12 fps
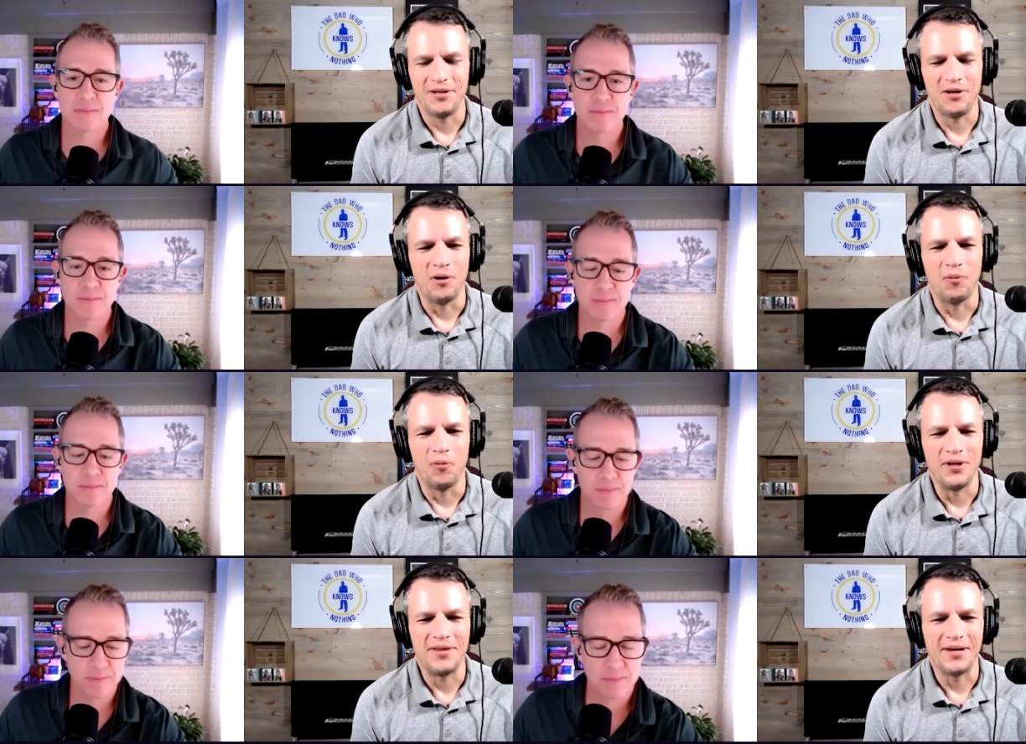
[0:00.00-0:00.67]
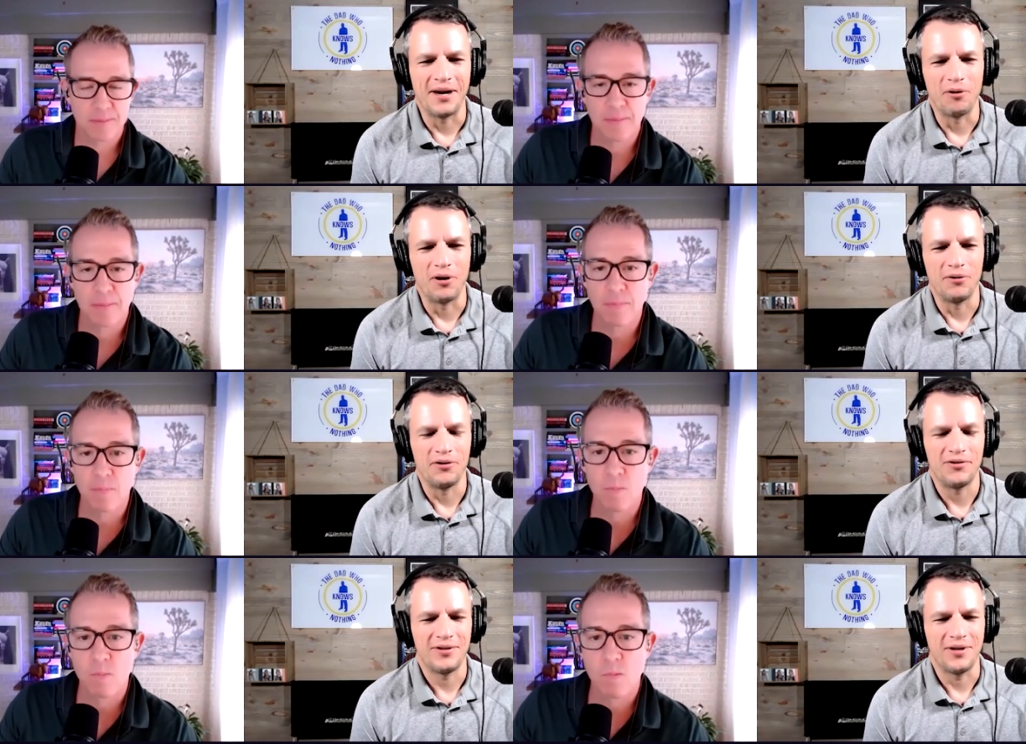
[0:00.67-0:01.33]
Speaker 1: You know, one thing I would
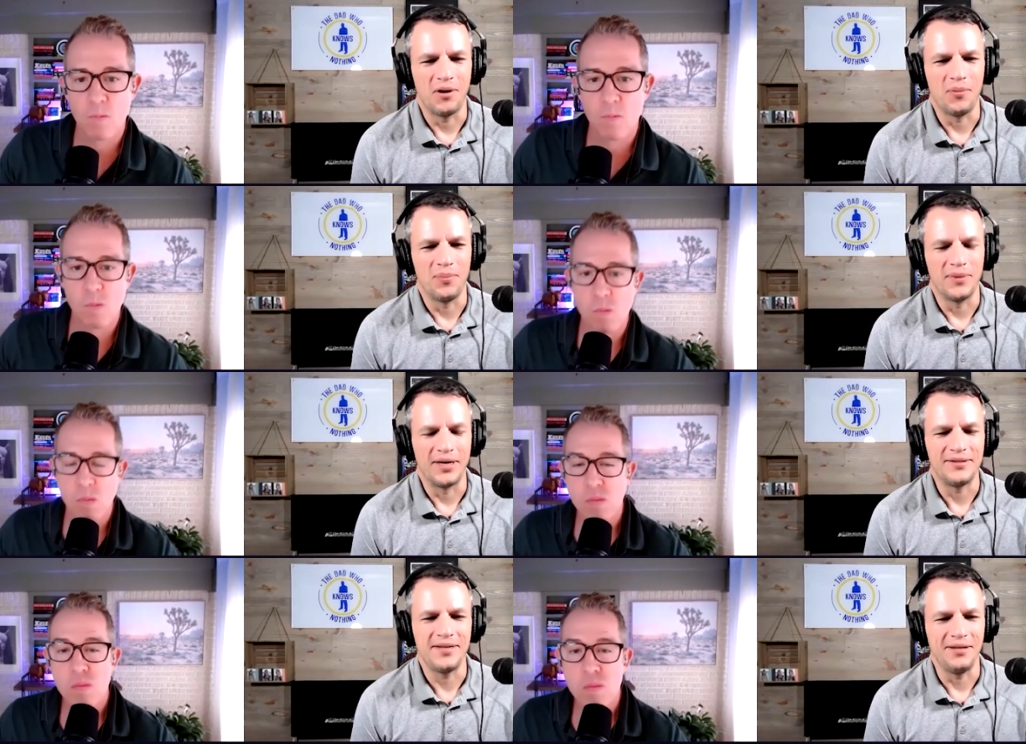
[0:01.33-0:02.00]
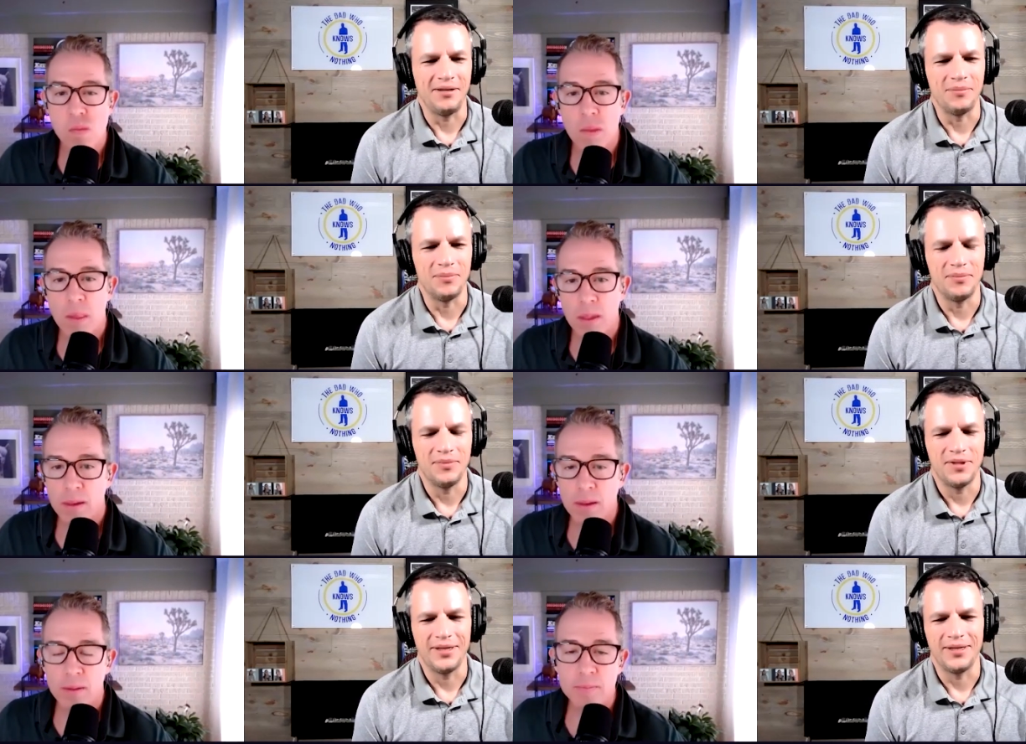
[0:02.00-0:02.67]
always tell my
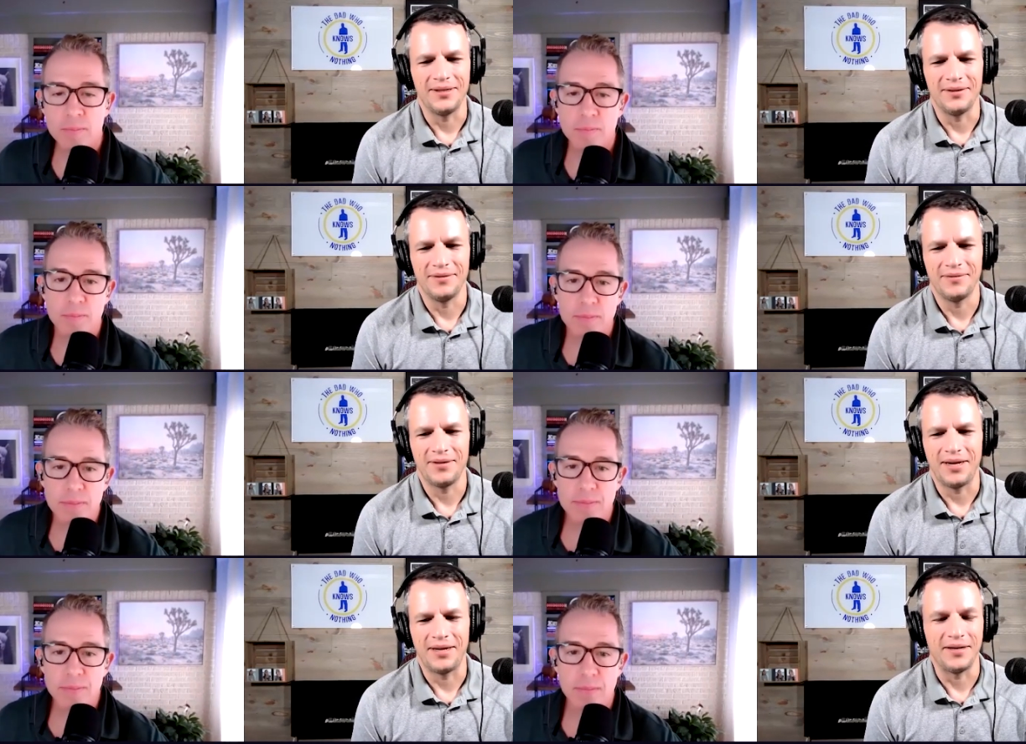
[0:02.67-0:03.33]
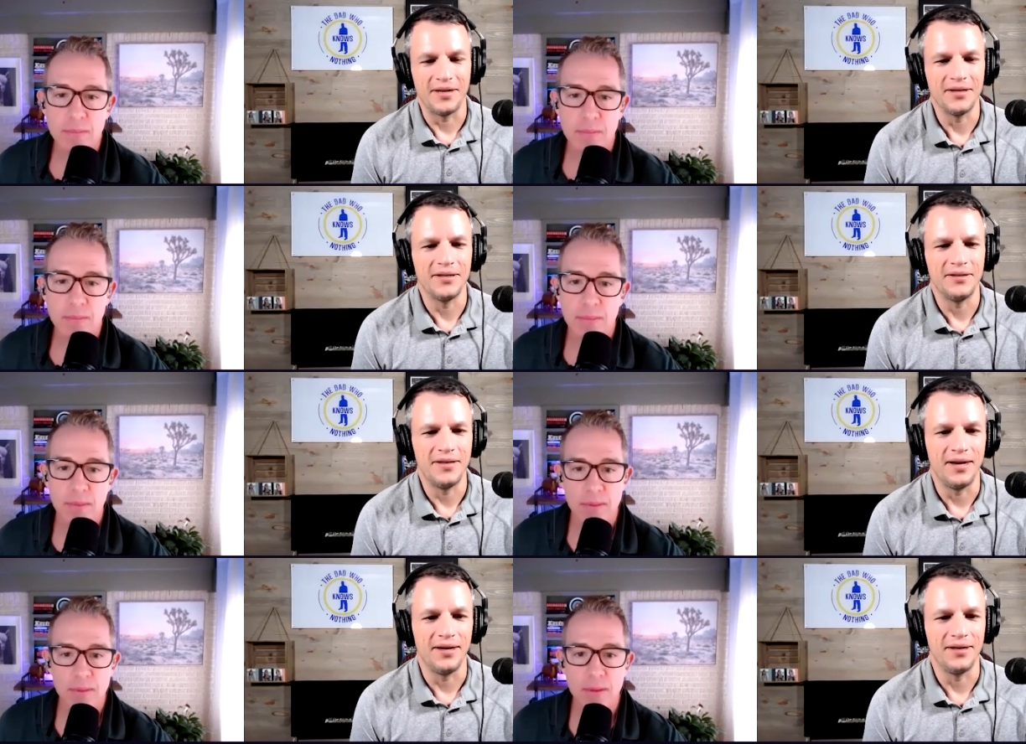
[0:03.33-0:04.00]
team is at the end of the
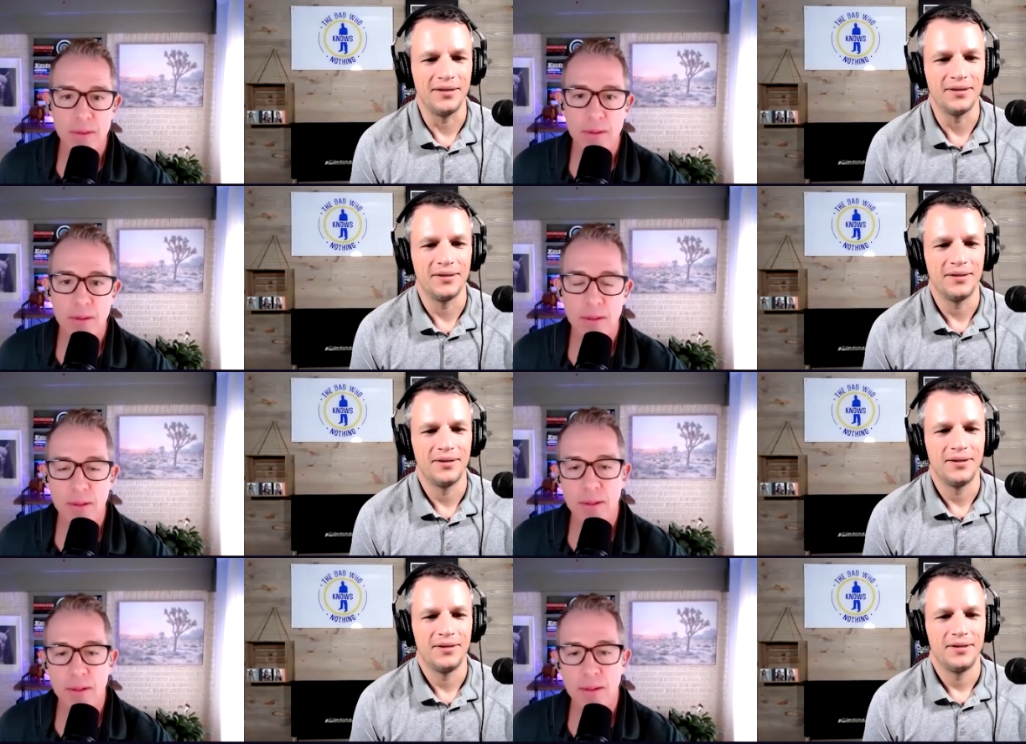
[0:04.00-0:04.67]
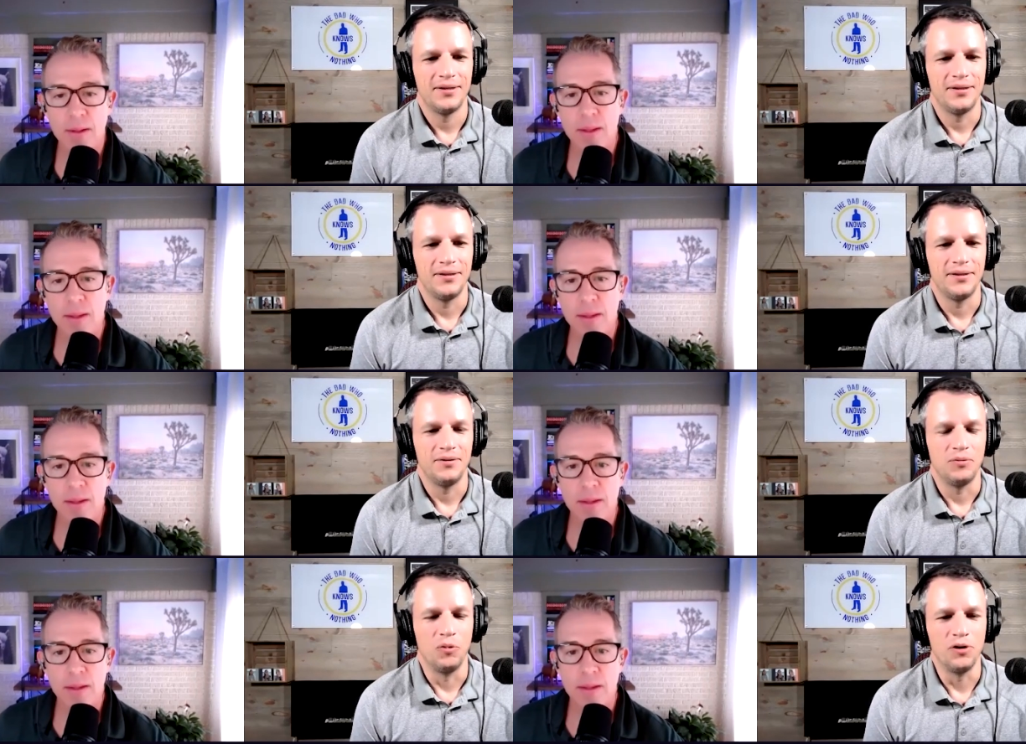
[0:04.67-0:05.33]
day,
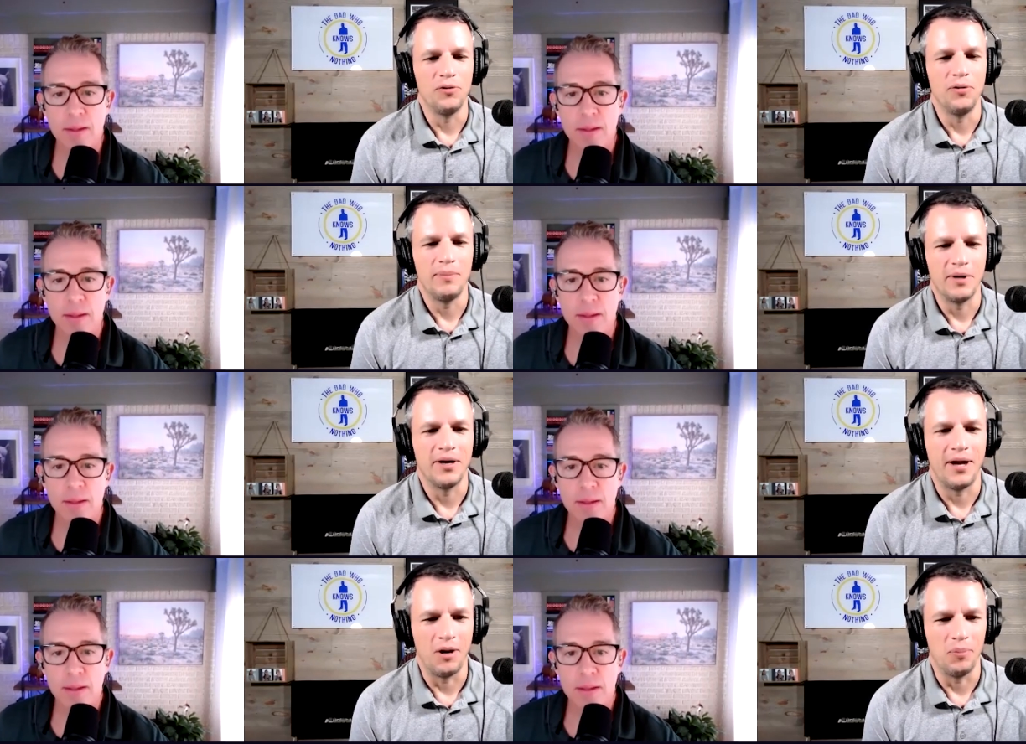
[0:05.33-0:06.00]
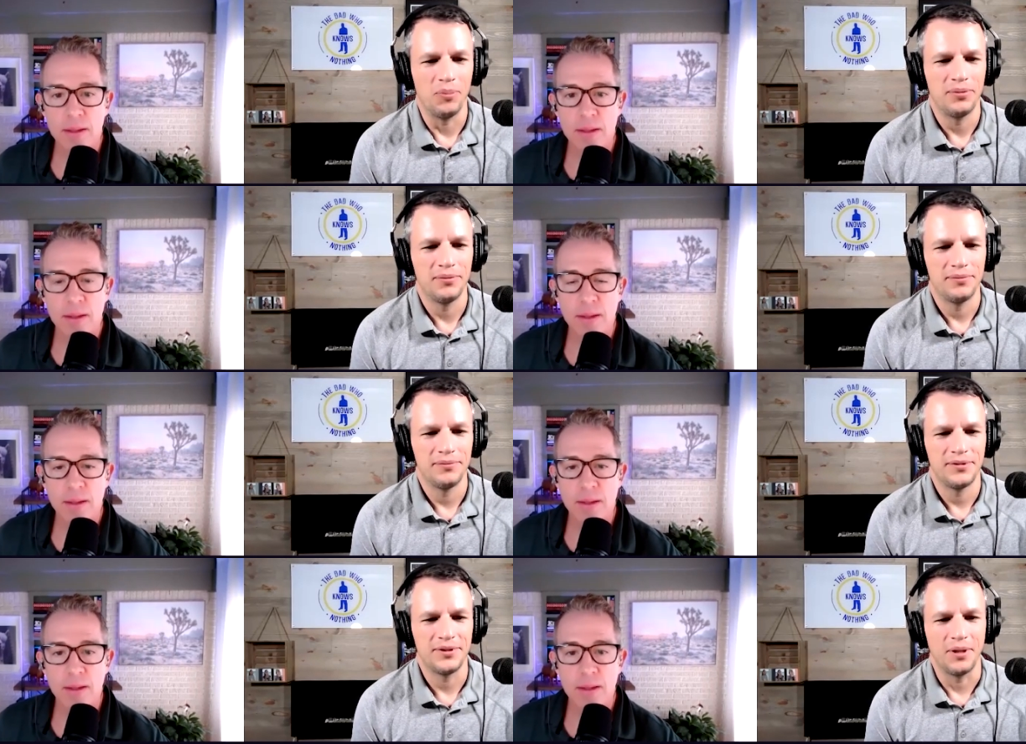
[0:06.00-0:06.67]
were you able to help
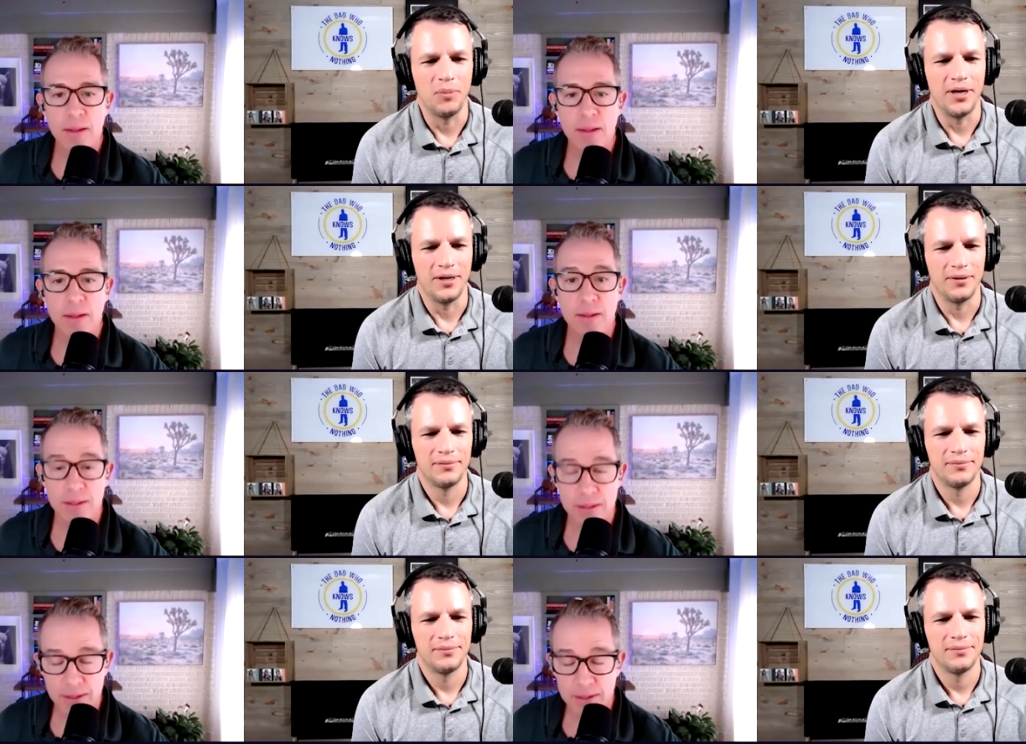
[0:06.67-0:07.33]
somebody?